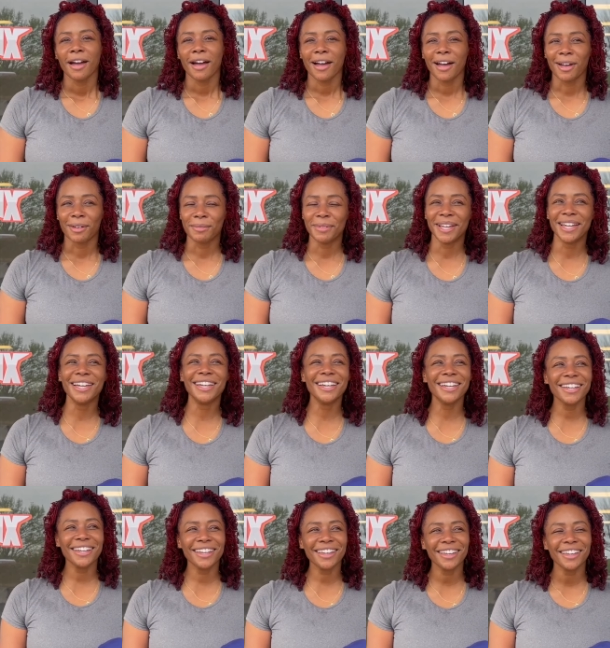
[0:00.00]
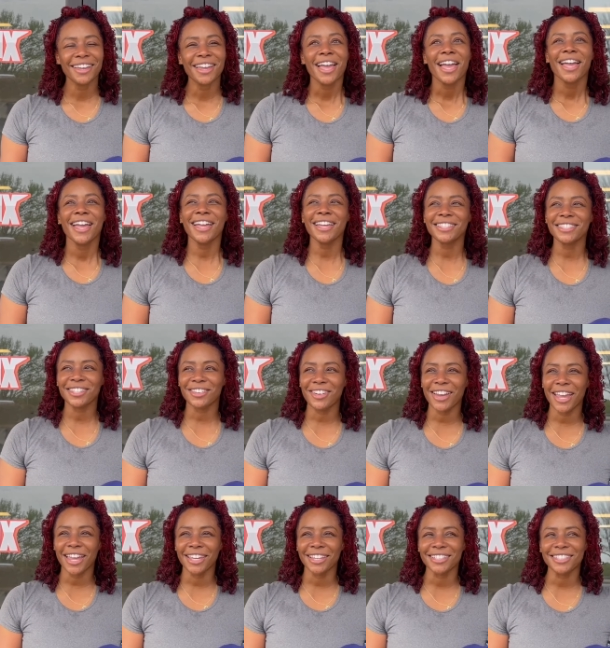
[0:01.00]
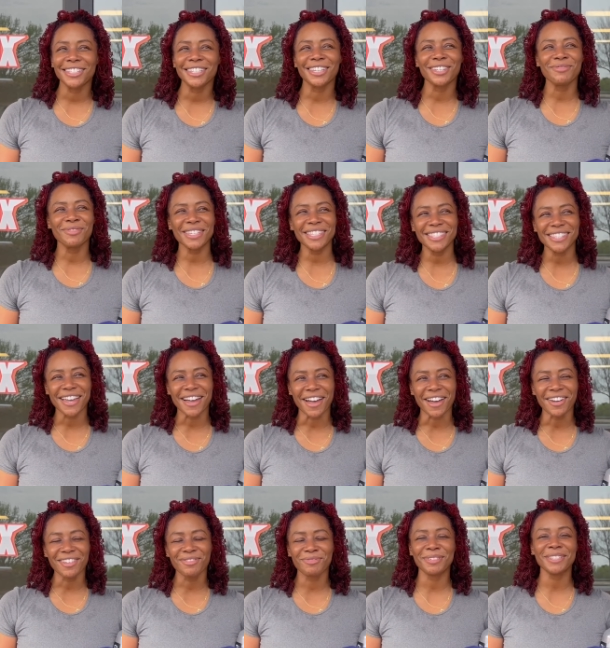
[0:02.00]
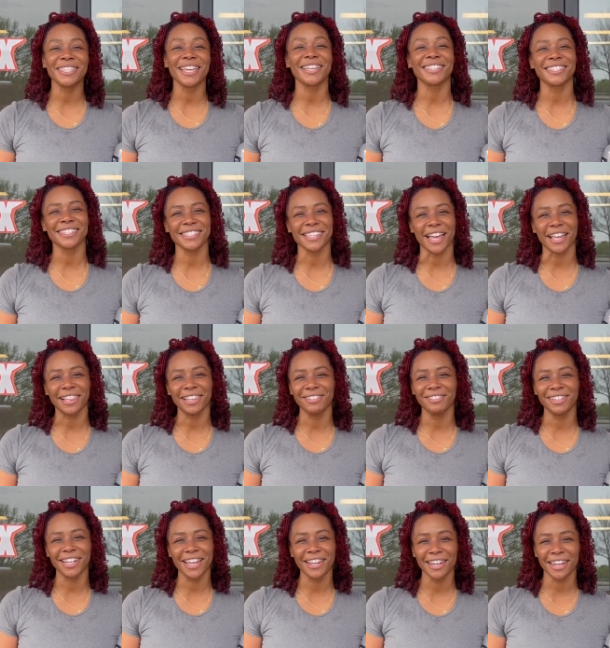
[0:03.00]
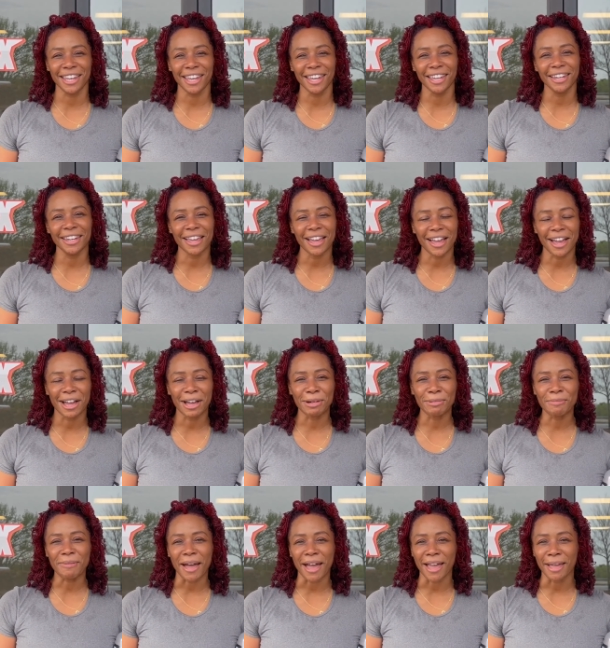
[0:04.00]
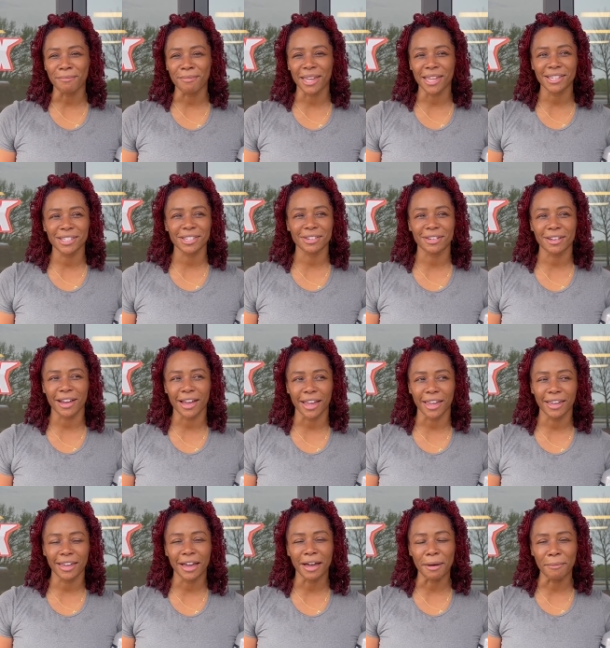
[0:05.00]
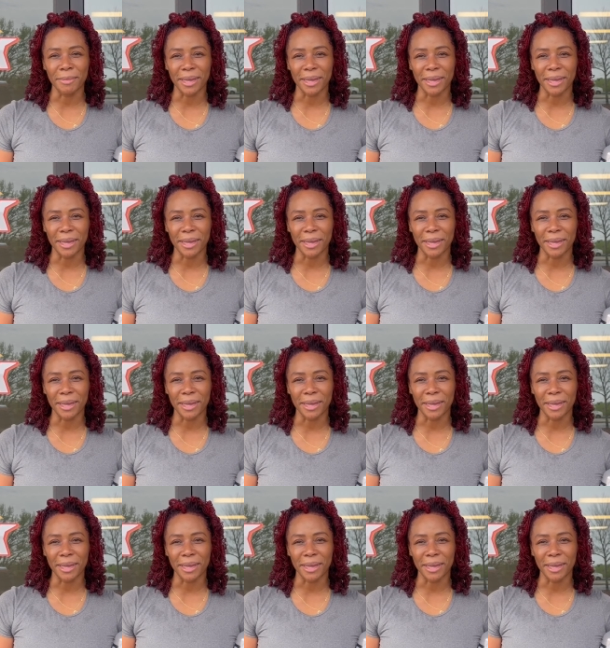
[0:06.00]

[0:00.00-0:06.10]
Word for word: Um, it's great. She can be tough, but that's exactly what I need. Um, I make sure I come